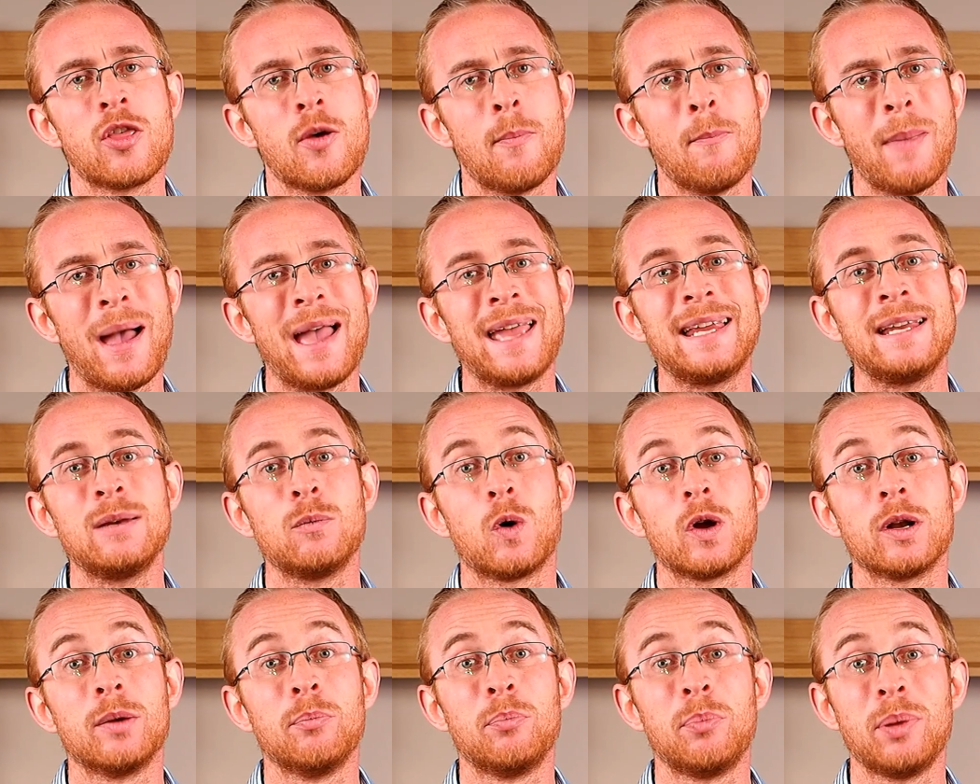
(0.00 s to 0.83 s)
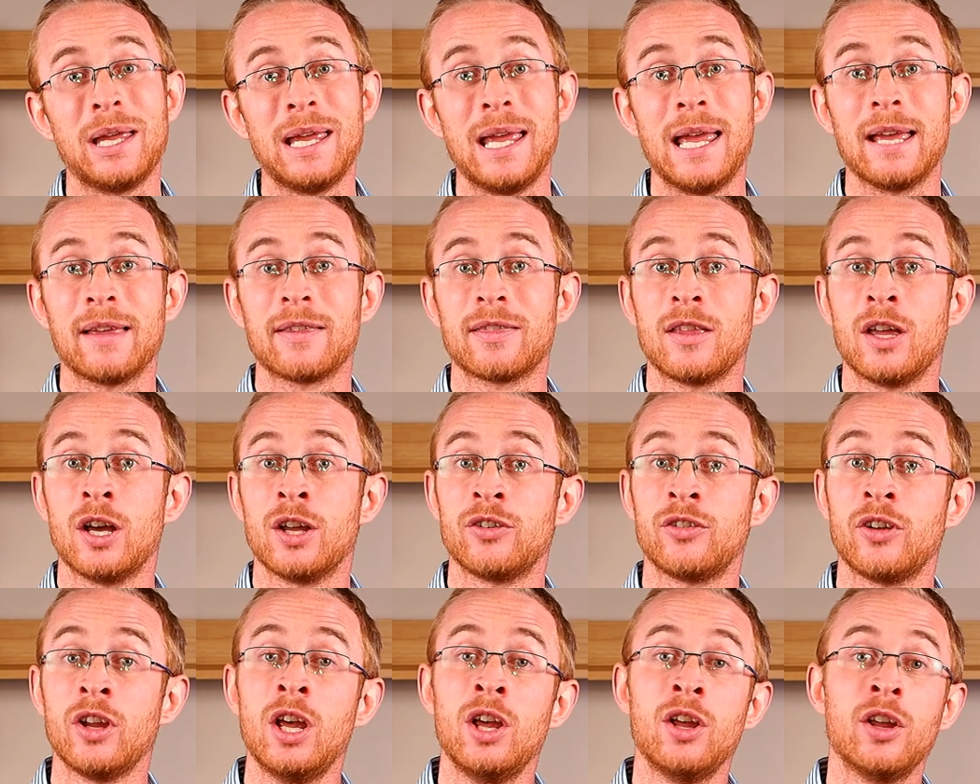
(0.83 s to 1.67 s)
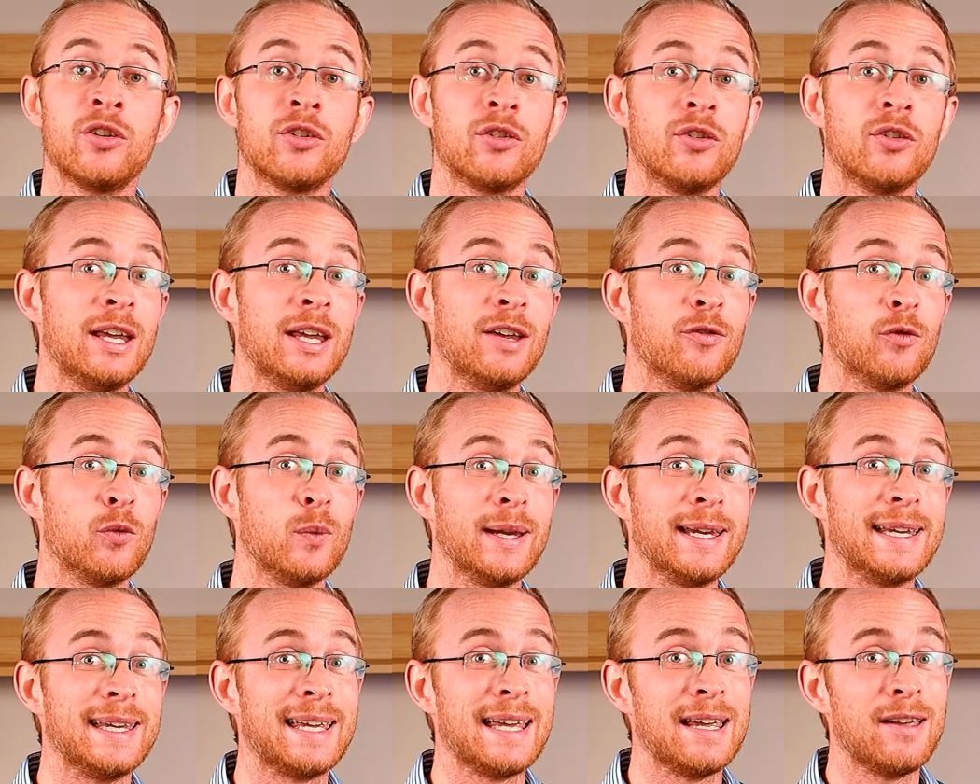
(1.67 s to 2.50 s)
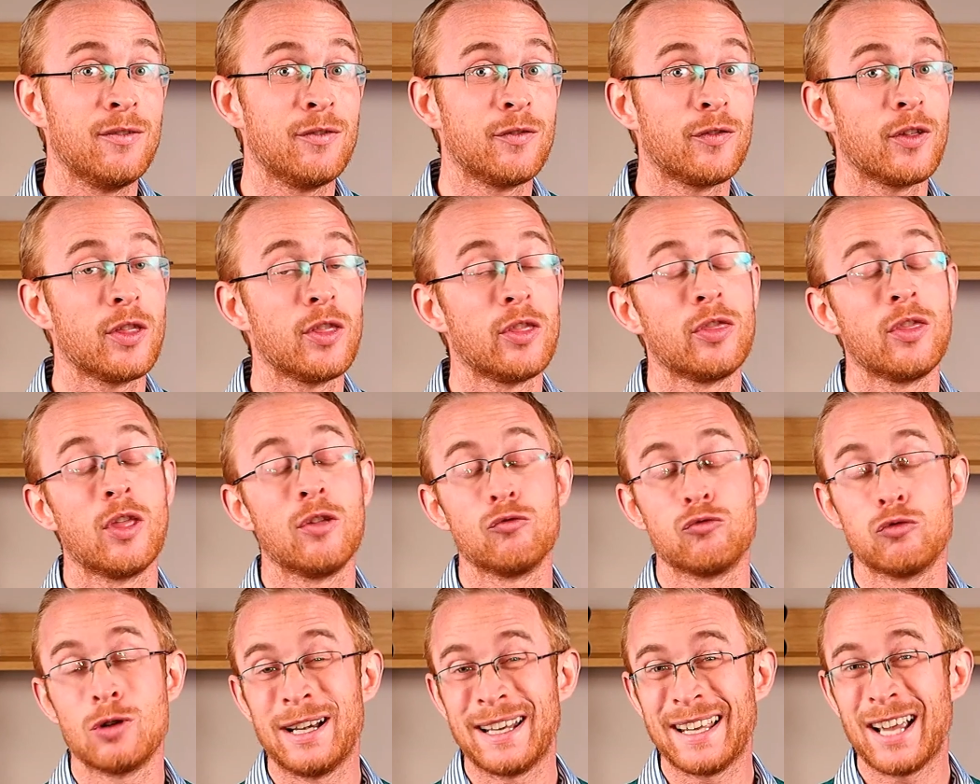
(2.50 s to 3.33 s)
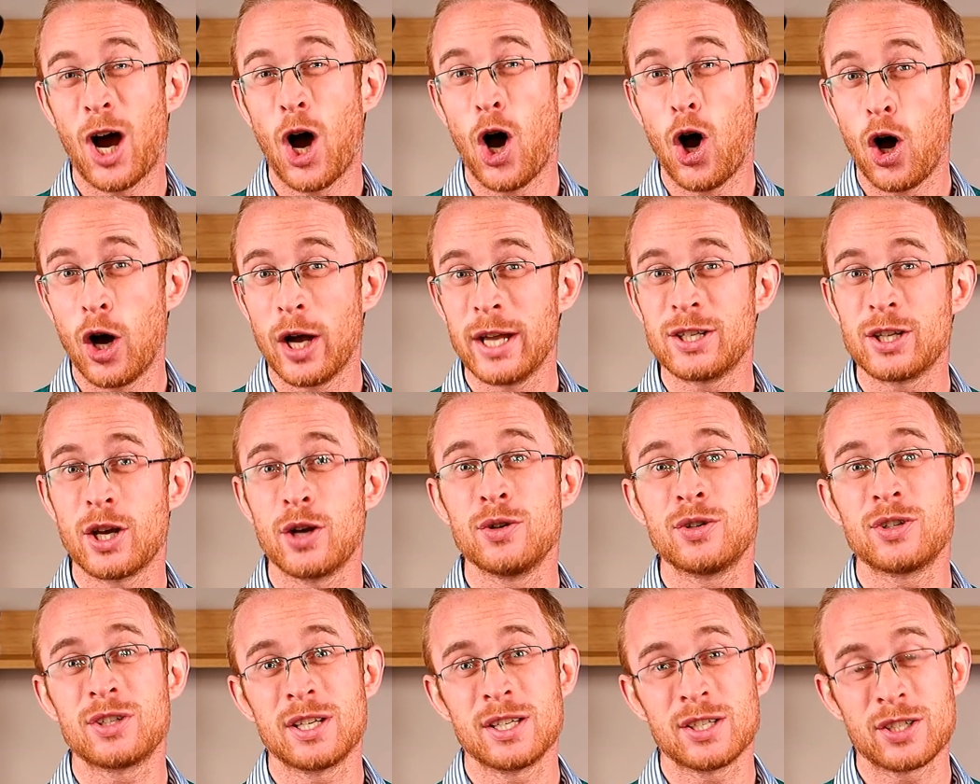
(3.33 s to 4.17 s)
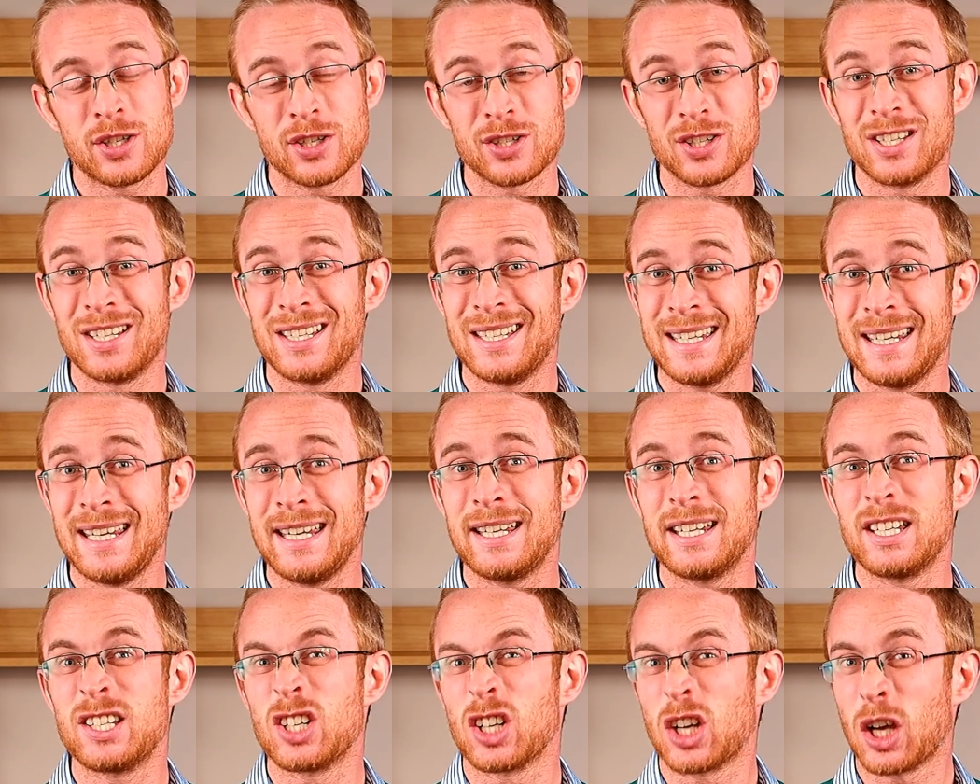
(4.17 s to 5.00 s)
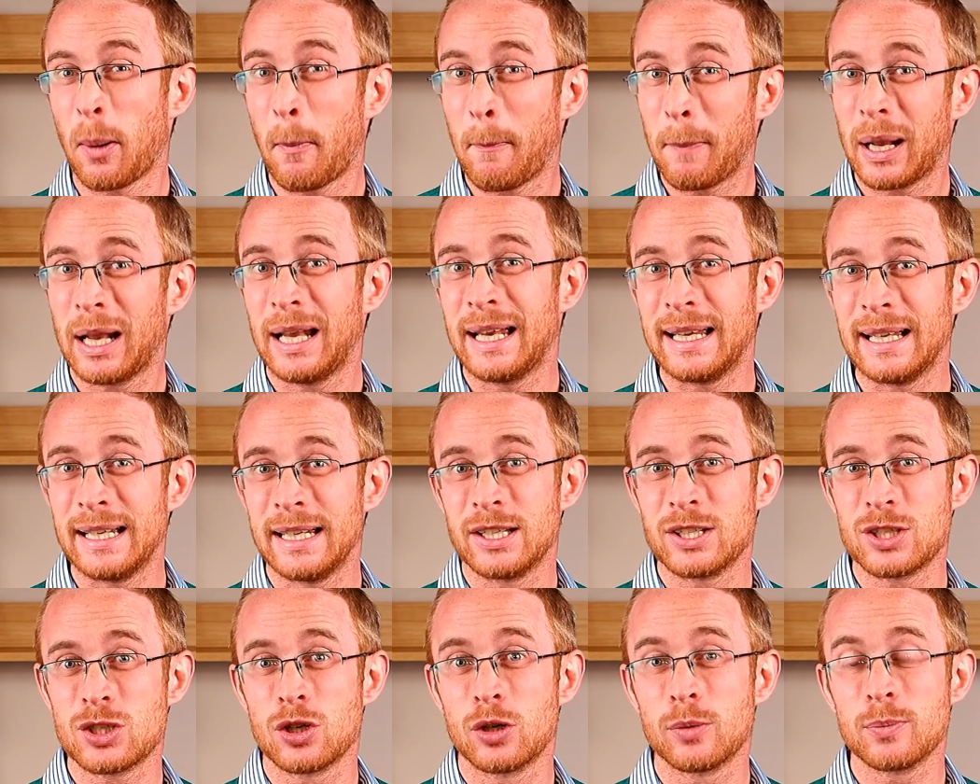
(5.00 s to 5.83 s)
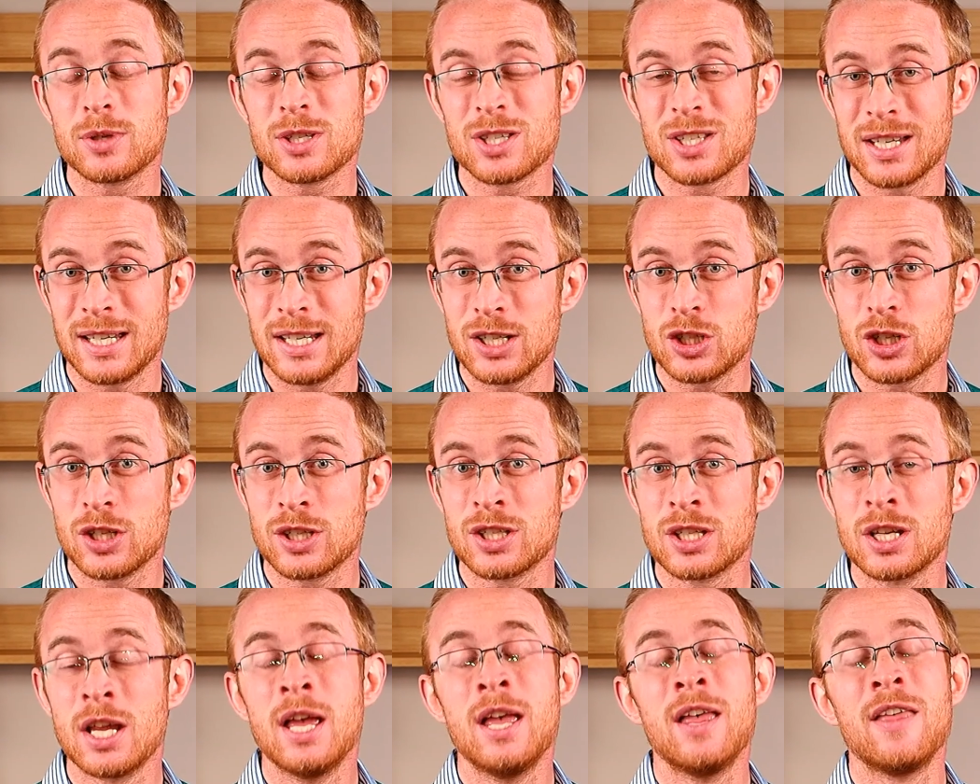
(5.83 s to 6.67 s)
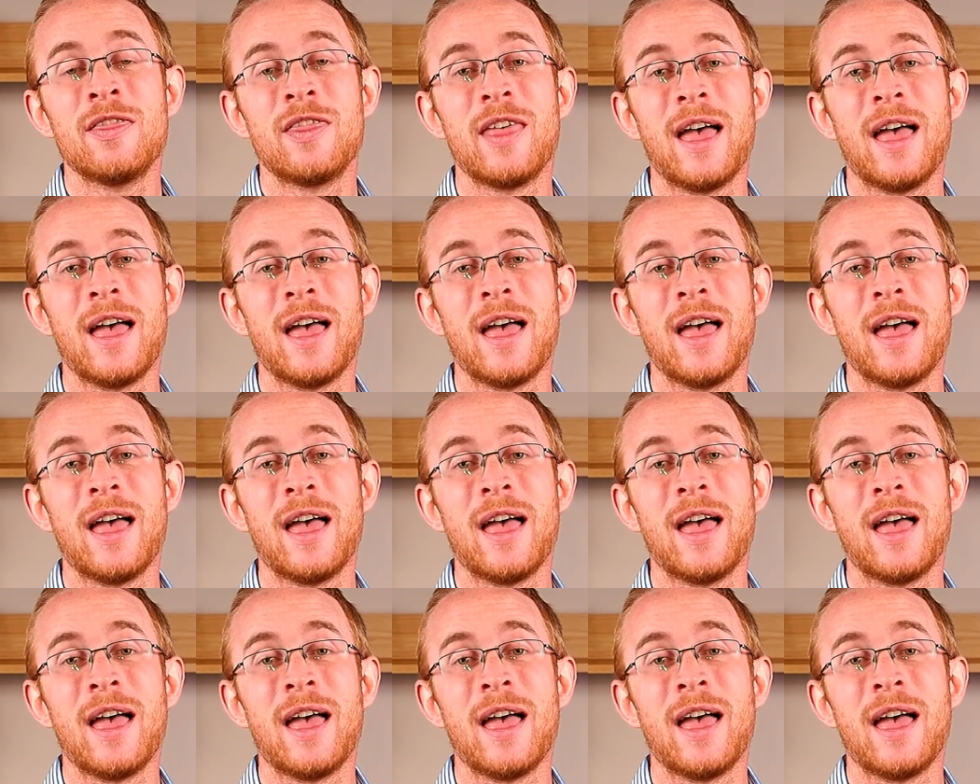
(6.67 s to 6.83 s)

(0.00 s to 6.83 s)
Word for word: The main one being that if we give really high doses that are needed to completely stop seizures,